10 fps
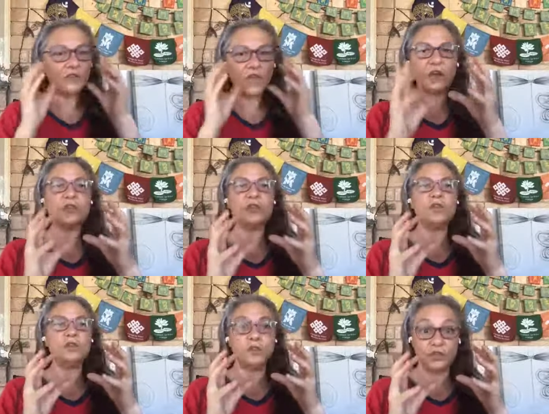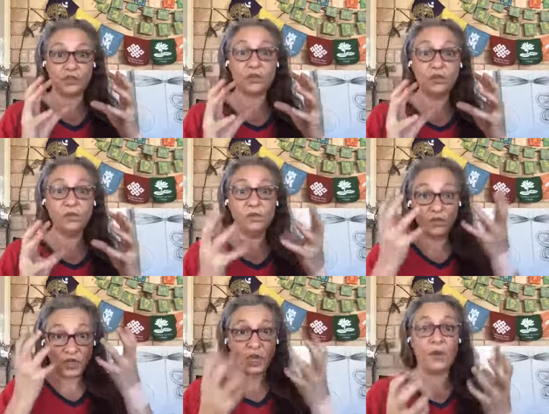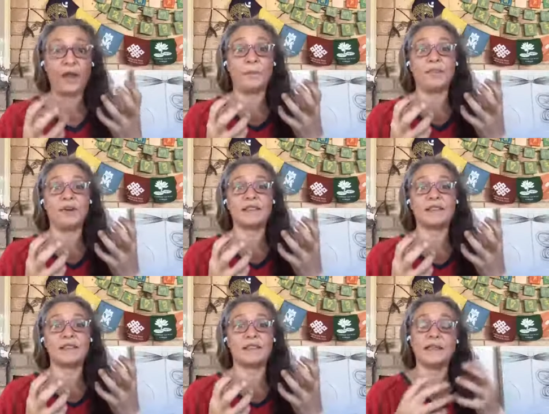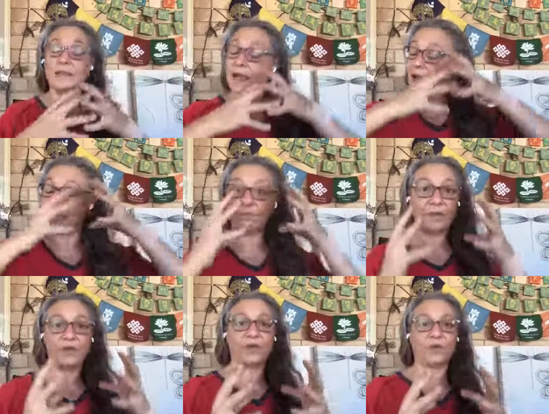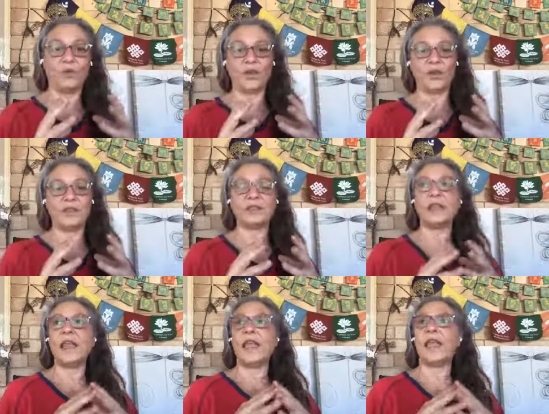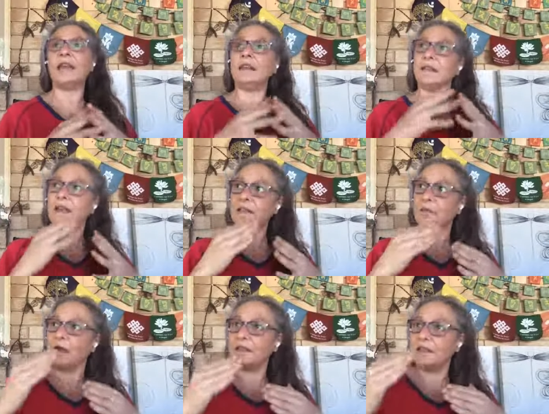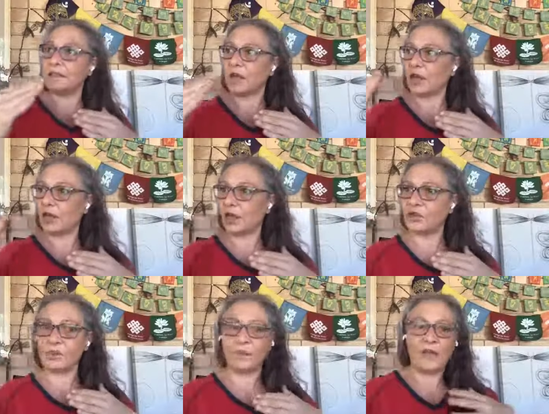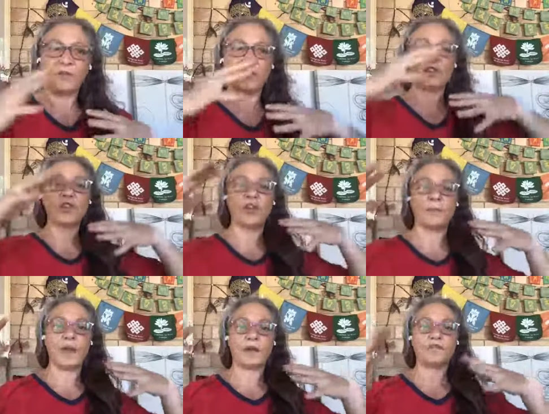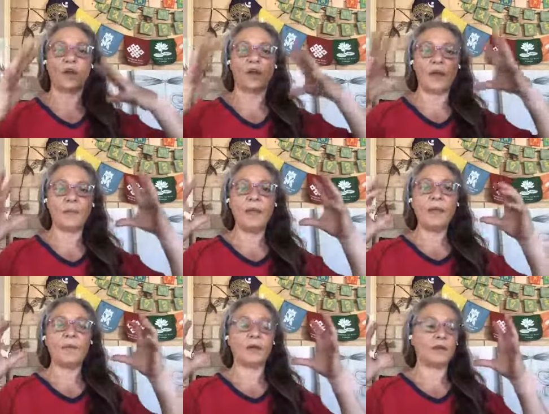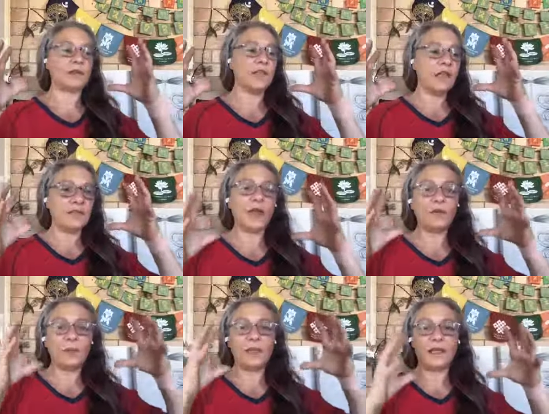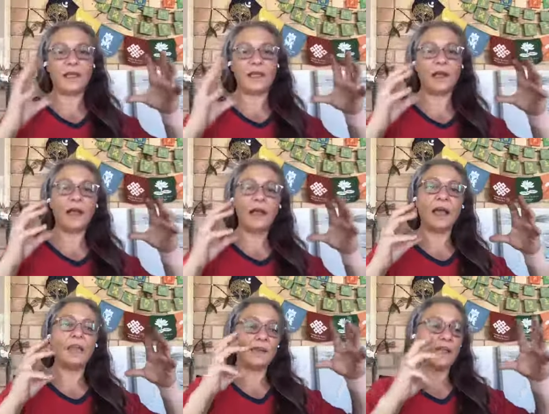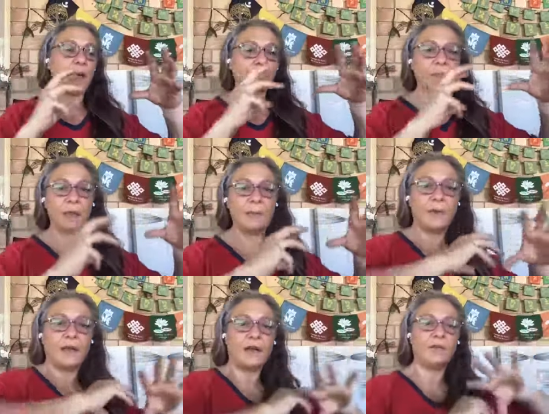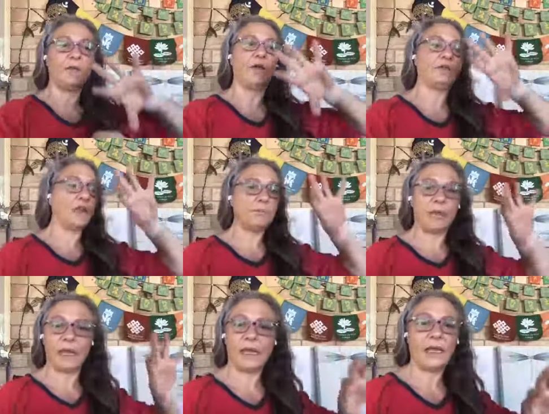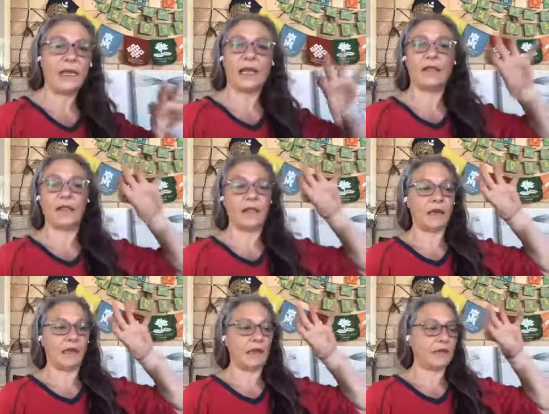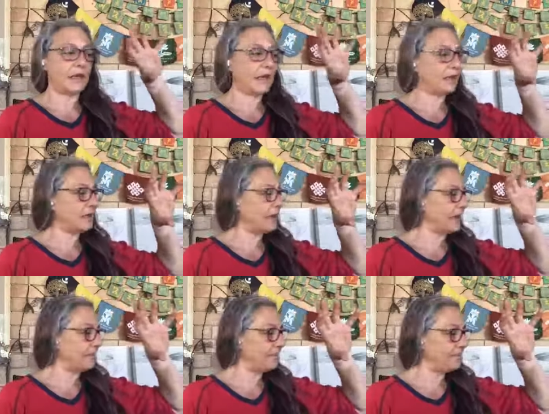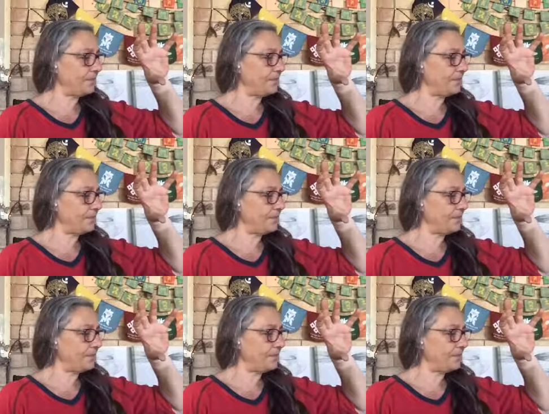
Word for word: those of you that do know how priceless these are and beyond words. And that's why this is only going to be for a certain amount of time because they will be here and then it's up to people. I've, I've done many and, and, and, and um,